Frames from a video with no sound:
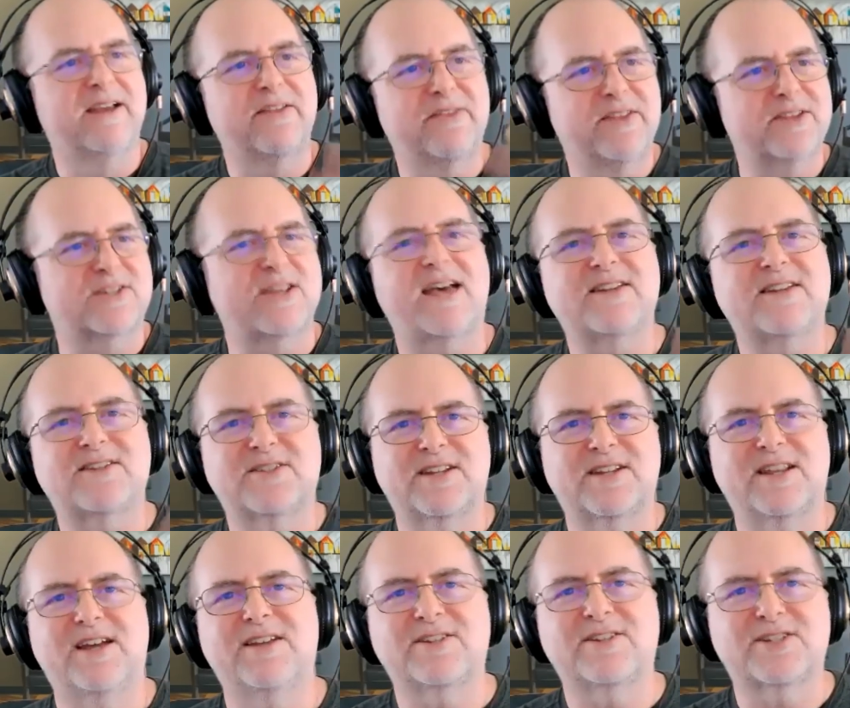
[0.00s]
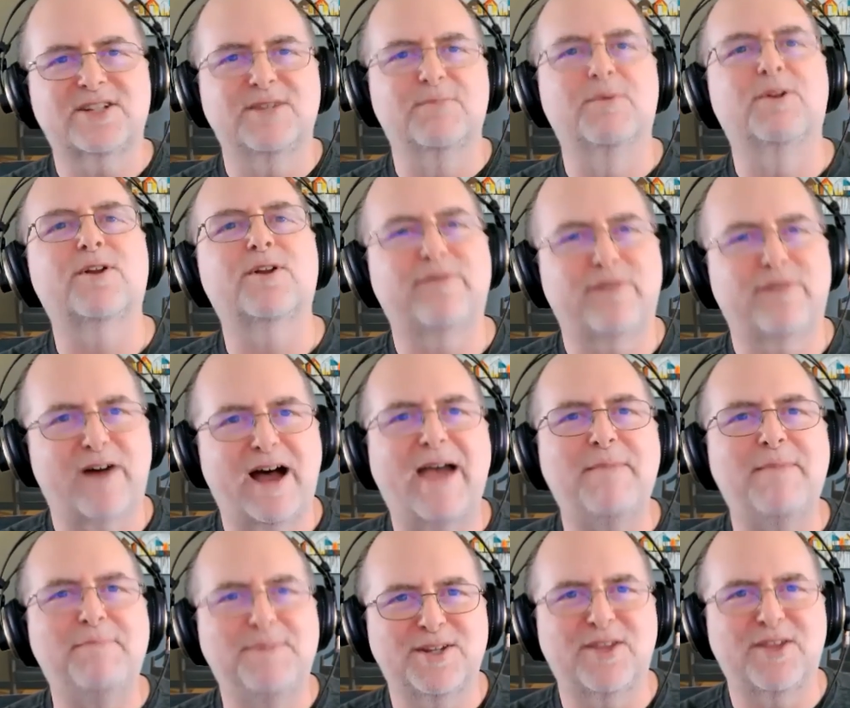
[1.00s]
This has a similar
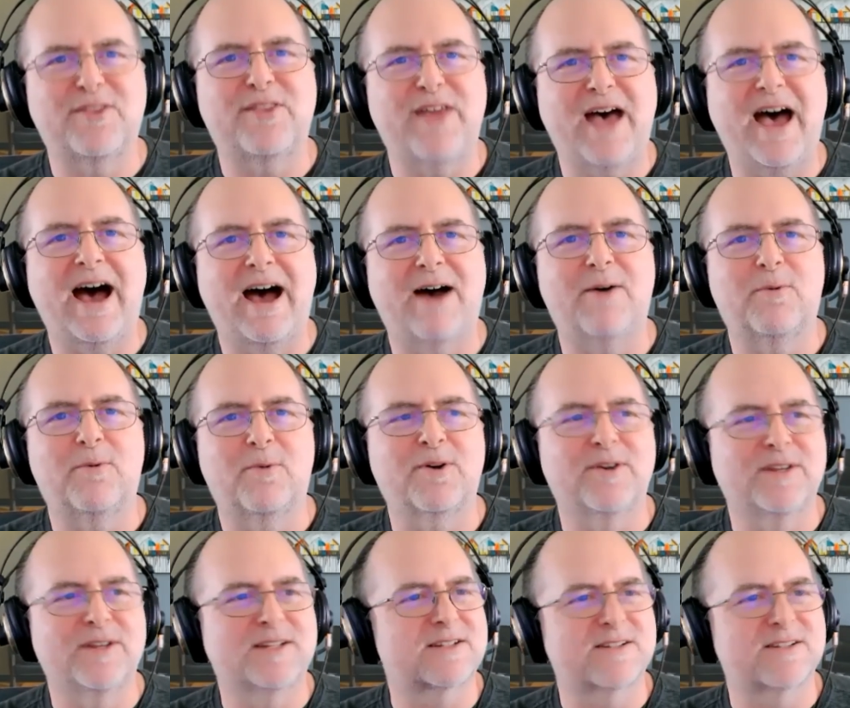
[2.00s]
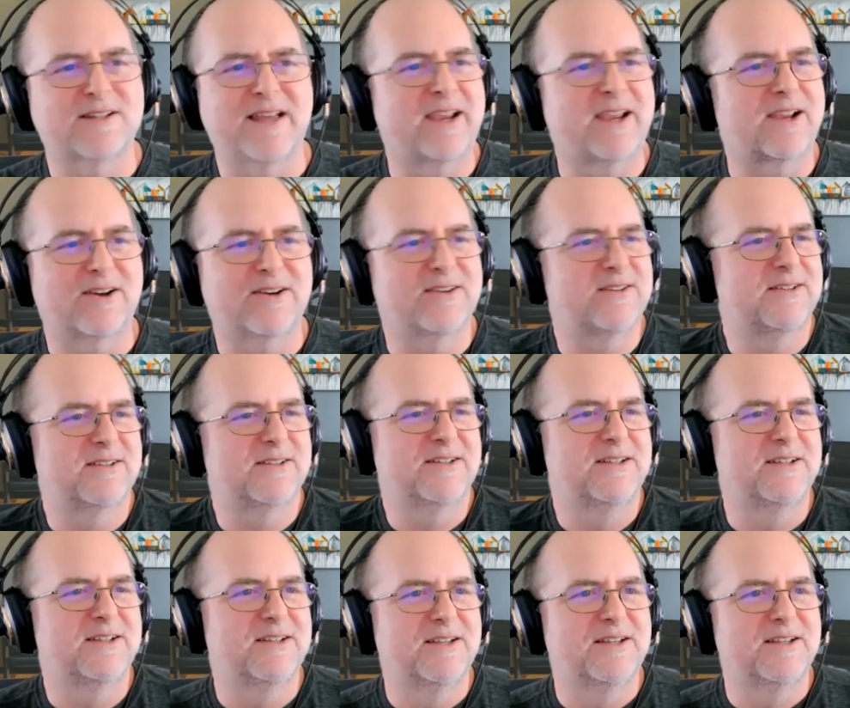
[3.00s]
vibe to that where it's like
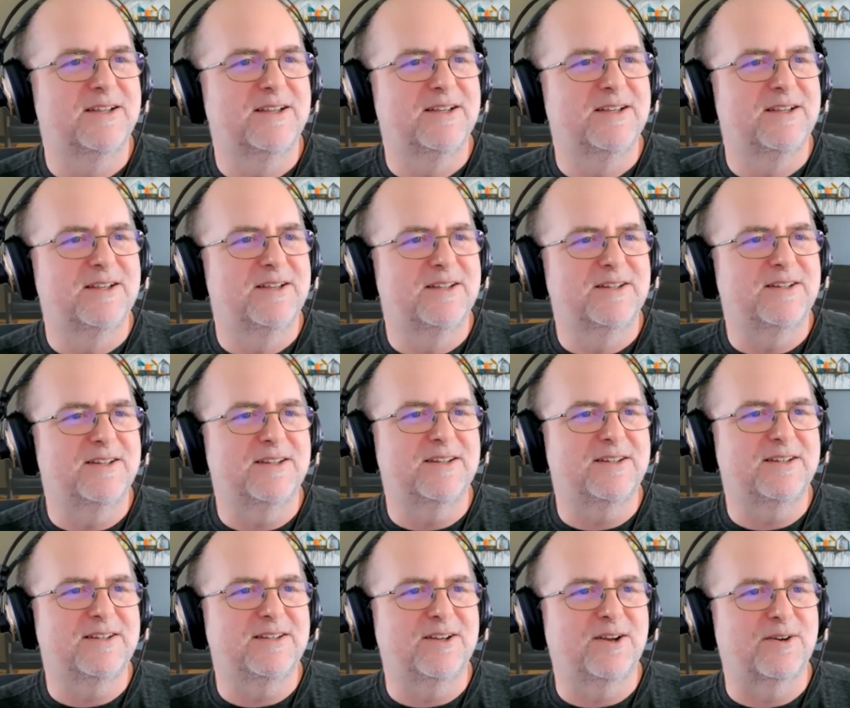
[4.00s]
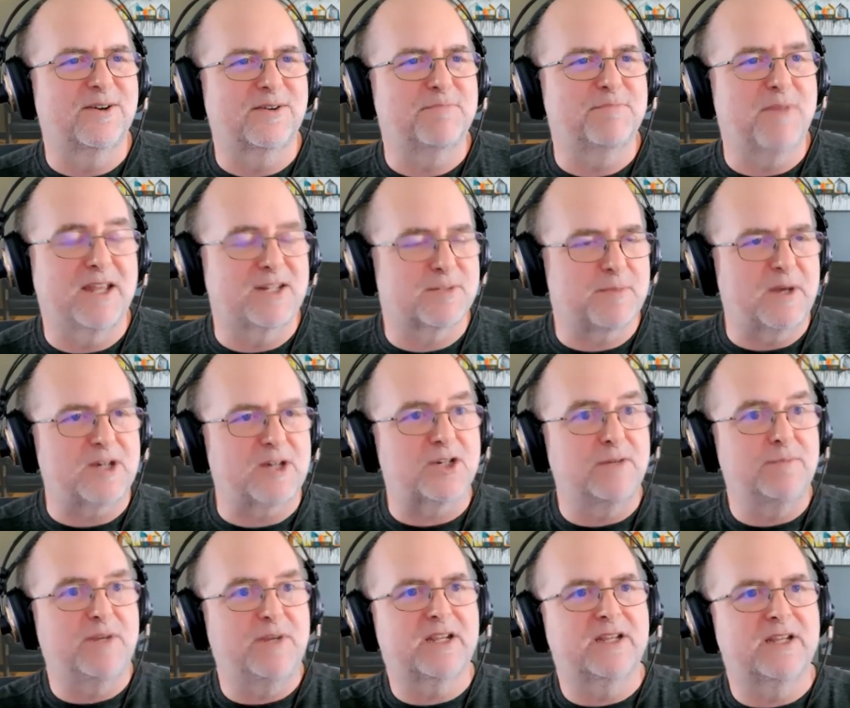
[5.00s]
you know,
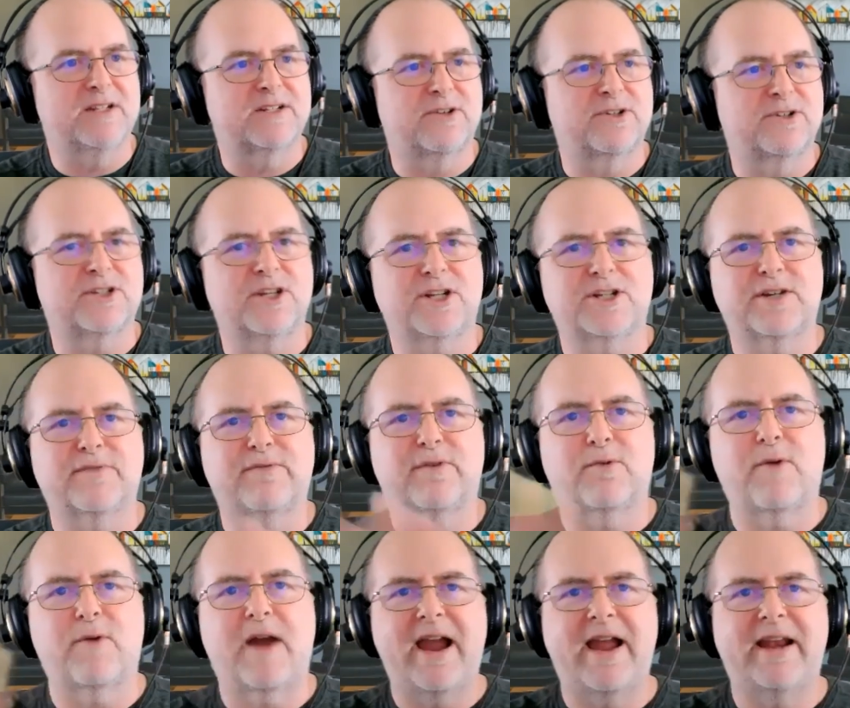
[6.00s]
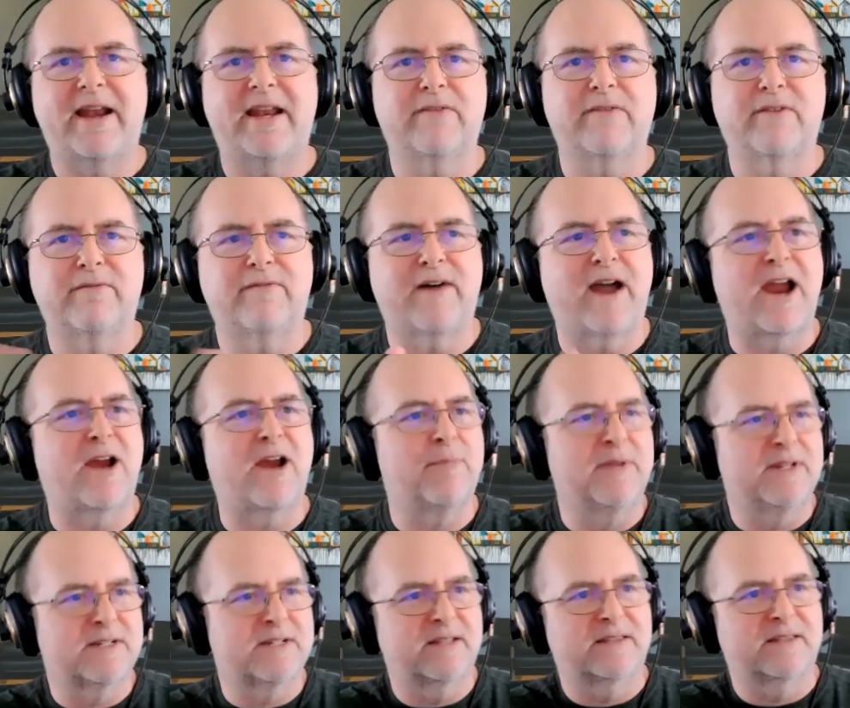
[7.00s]
especially because there's such a variety of
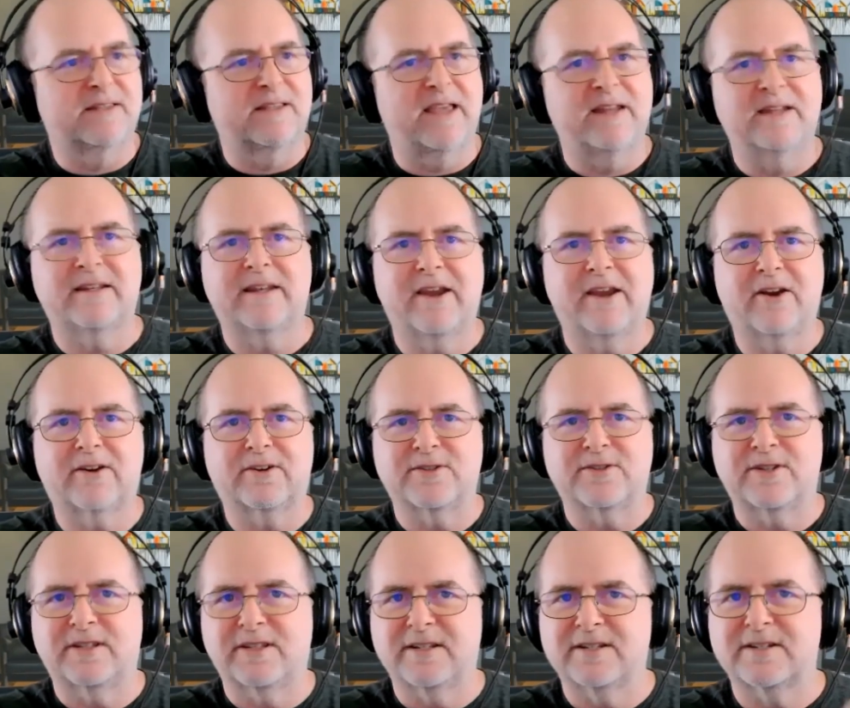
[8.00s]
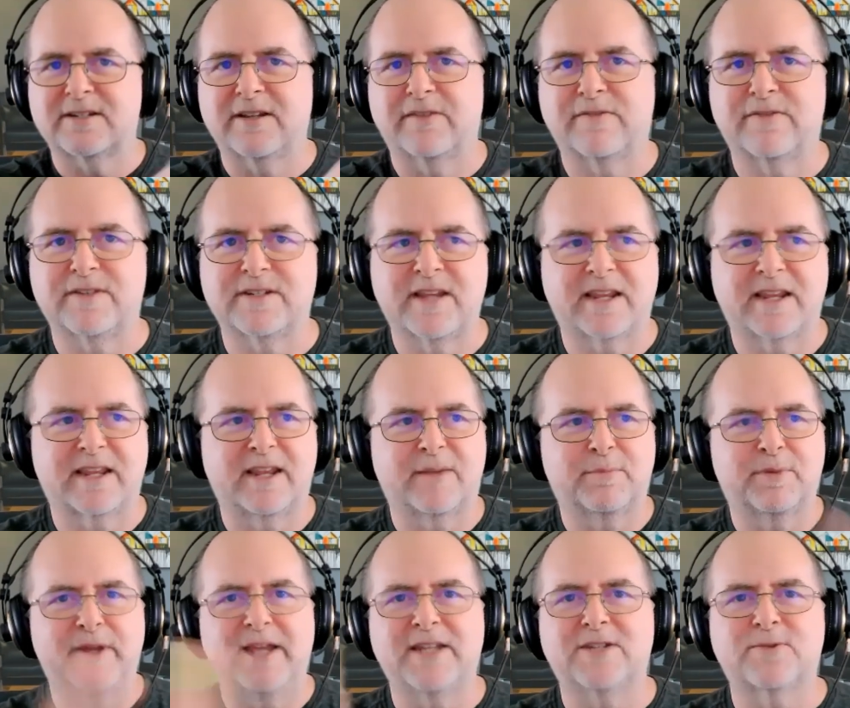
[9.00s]
environments that, and characters that this stuff is taking
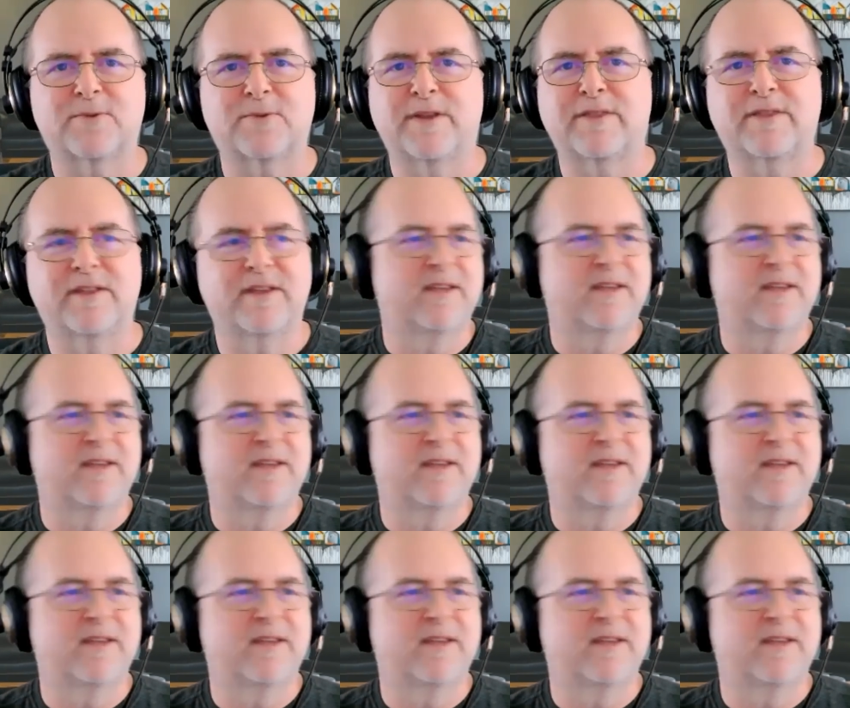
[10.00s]
place with,